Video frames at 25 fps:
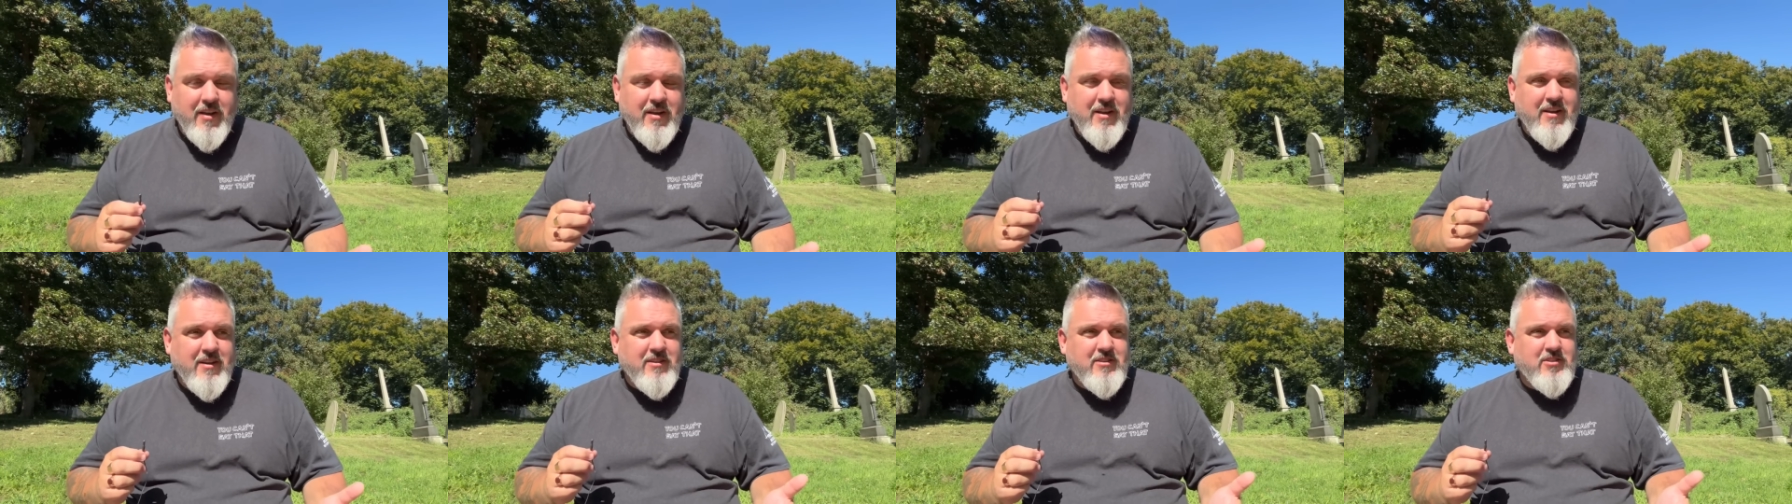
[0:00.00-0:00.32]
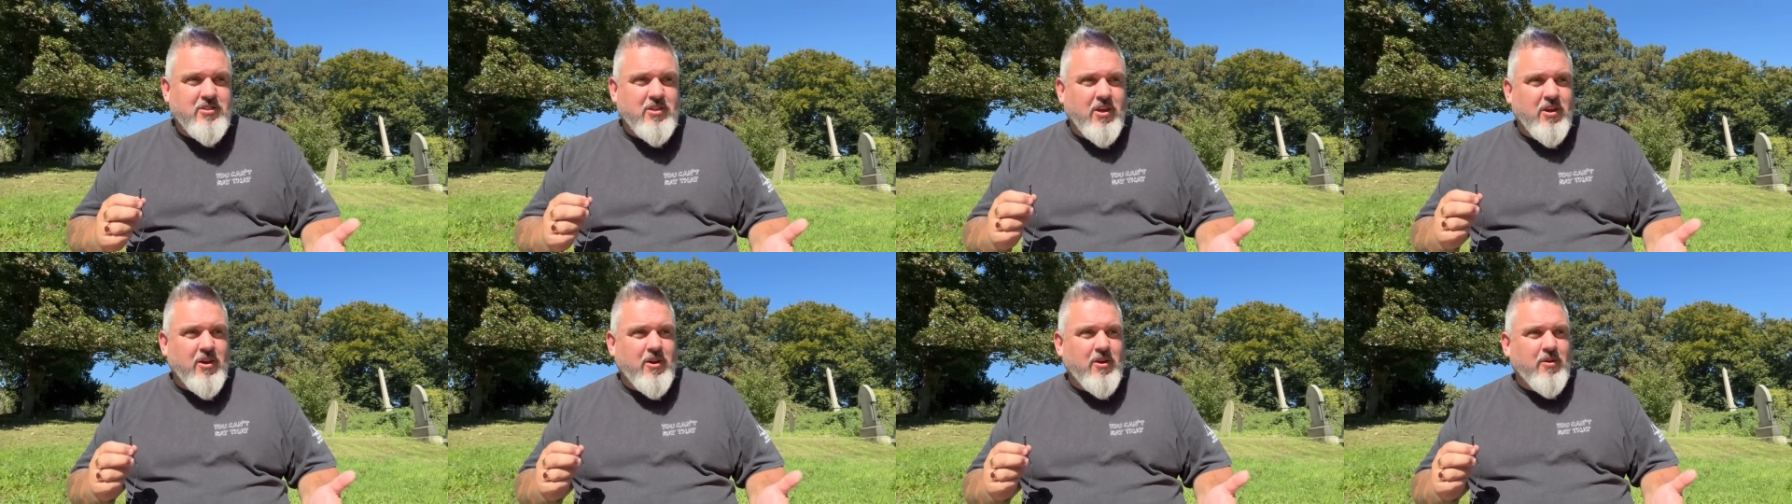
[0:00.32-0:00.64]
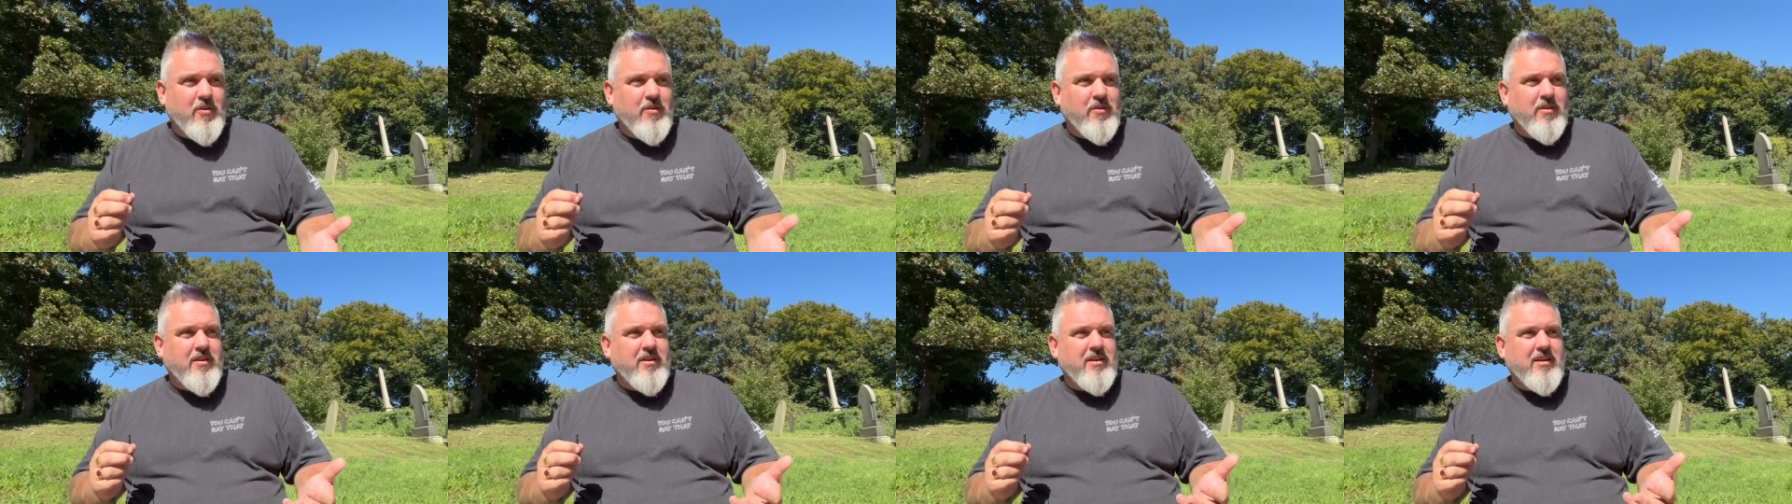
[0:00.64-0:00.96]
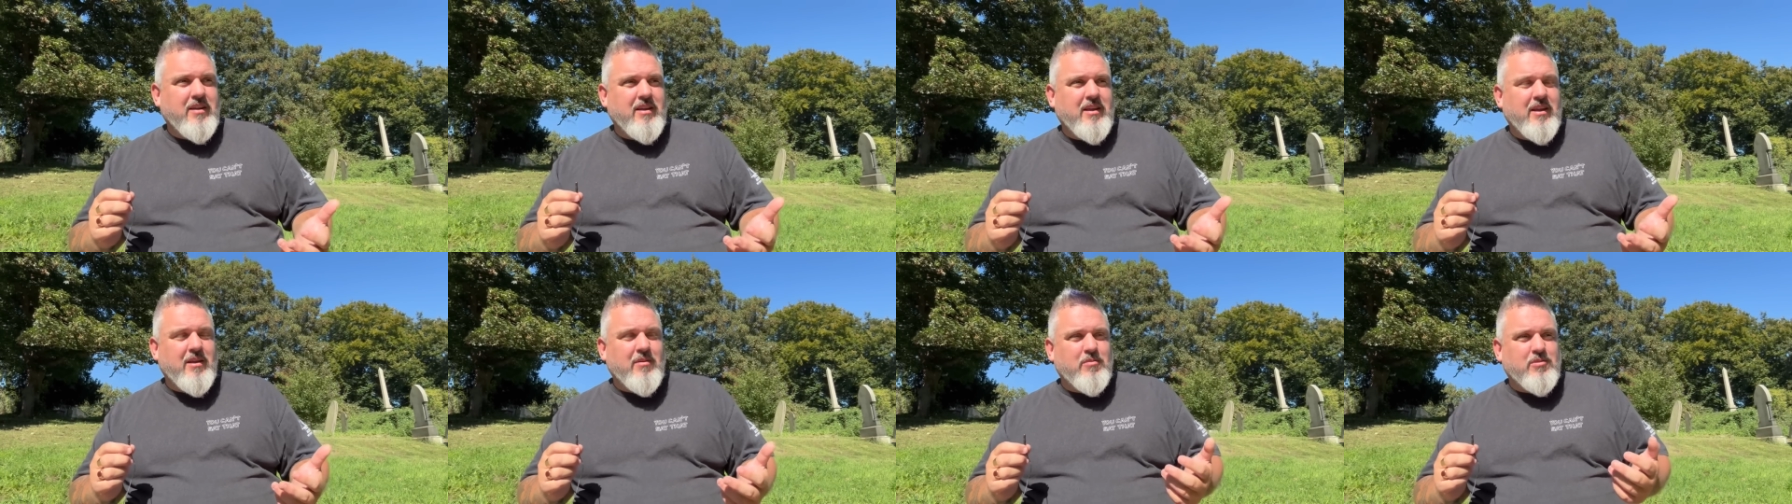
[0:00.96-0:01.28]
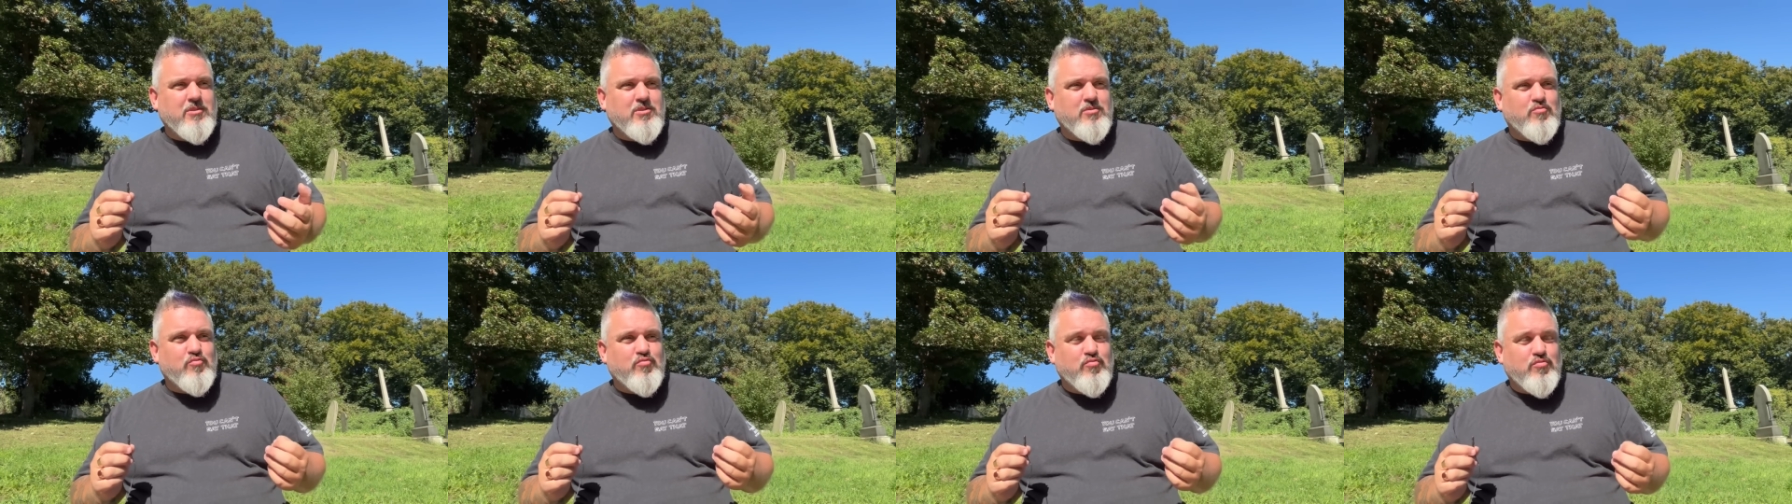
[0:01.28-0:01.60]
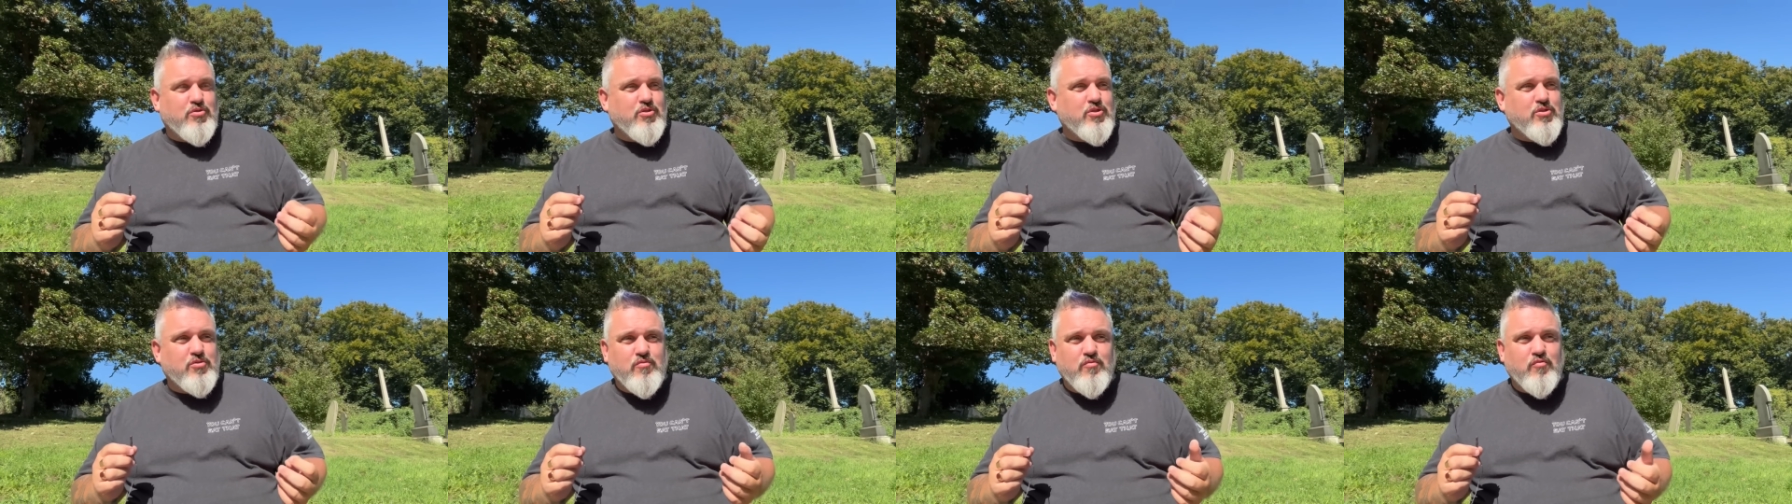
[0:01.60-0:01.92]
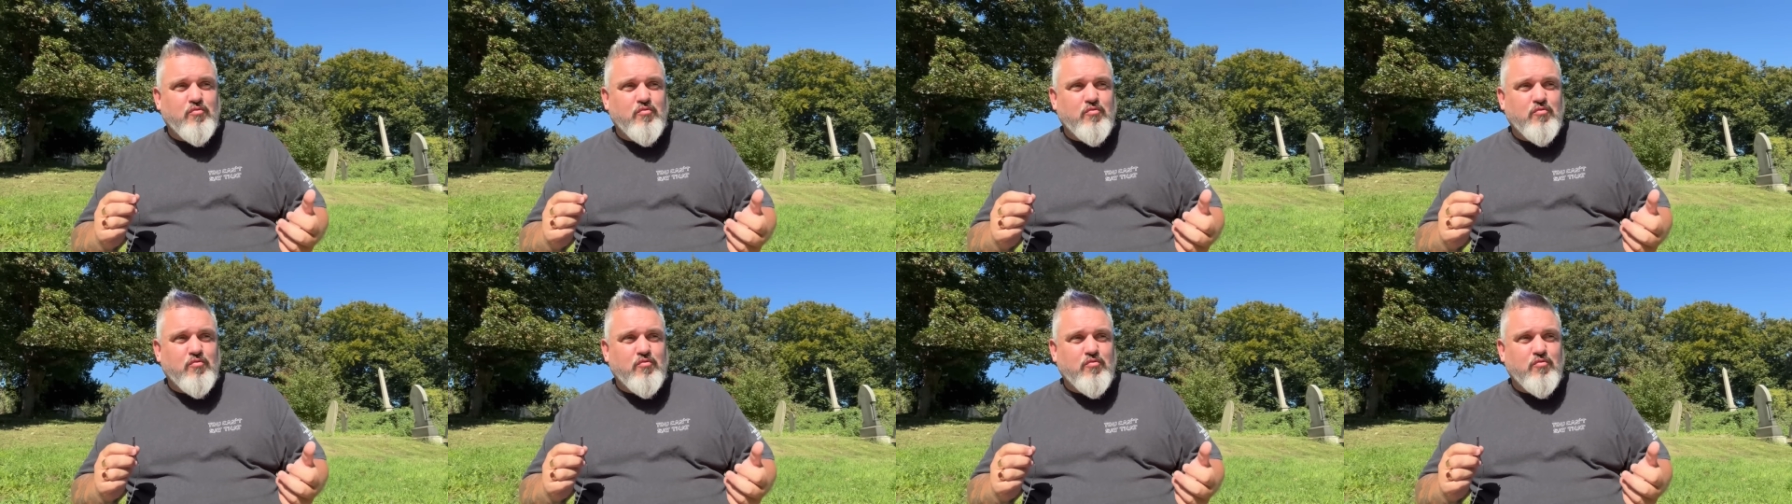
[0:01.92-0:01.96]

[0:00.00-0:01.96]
So it was just